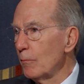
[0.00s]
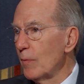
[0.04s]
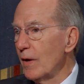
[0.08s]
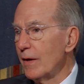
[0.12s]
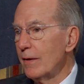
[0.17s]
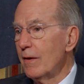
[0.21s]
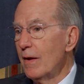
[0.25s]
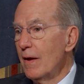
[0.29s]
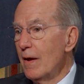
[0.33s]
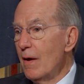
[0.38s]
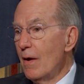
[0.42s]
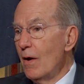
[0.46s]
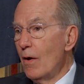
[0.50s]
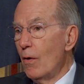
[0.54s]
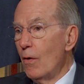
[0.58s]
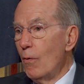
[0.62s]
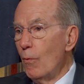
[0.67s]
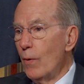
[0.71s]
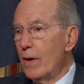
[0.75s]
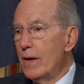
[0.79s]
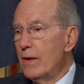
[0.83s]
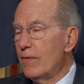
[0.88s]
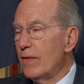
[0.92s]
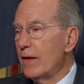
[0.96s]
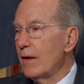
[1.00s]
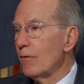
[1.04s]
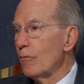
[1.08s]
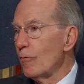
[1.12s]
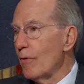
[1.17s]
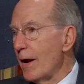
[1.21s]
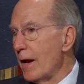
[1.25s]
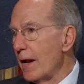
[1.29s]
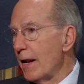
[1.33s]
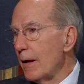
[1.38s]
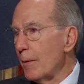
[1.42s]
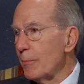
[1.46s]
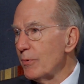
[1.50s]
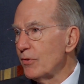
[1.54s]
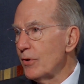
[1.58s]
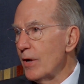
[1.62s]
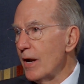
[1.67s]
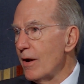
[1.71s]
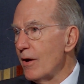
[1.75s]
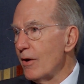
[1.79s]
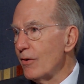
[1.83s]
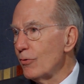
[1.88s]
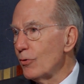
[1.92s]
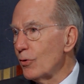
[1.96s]
But we then ran
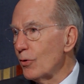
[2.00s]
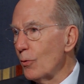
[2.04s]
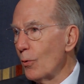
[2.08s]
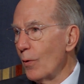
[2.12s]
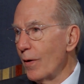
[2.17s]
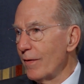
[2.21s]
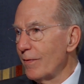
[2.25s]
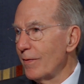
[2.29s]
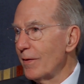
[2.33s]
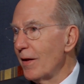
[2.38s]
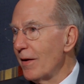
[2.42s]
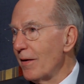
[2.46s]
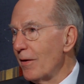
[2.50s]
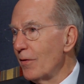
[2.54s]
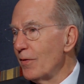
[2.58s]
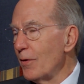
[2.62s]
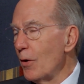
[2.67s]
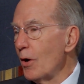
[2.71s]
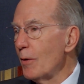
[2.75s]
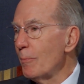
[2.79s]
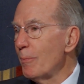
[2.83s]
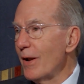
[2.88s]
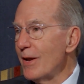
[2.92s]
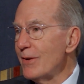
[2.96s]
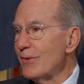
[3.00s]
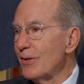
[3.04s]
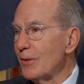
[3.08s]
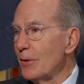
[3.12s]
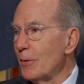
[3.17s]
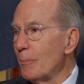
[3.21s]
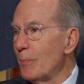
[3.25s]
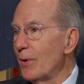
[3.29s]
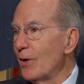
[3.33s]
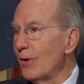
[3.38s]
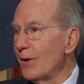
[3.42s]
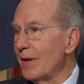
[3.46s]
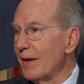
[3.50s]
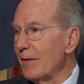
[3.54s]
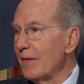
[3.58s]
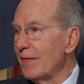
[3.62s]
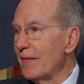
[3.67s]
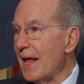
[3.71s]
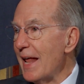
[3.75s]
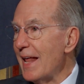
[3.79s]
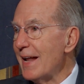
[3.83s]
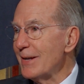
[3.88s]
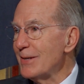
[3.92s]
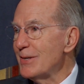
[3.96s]
upstairs to where the only place in the building
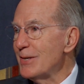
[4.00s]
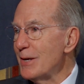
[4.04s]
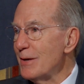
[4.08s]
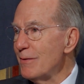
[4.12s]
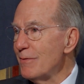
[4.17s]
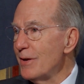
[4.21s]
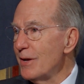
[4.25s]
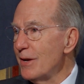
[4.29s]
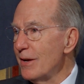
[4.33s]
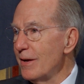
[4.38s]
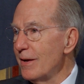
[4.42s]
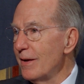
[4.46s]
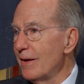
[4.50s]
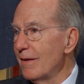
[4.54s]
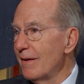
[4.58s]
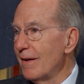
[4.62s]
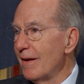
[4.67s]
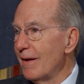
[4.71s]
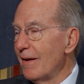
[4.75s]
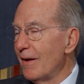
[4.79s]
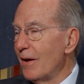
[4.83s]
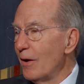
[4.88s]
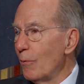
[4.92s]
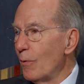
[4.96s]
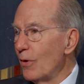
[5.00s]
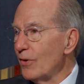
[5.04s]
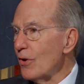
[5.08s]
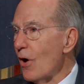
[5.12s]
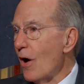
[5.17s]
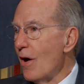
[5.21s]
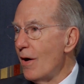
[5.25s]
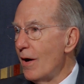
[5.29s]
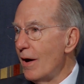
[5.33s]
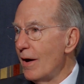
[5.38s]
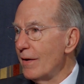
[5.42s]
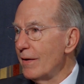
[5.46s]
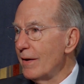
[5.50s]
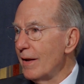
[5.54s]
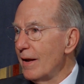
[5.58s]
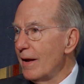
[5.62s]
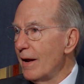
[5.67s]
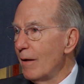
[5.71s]
that had a TV was on,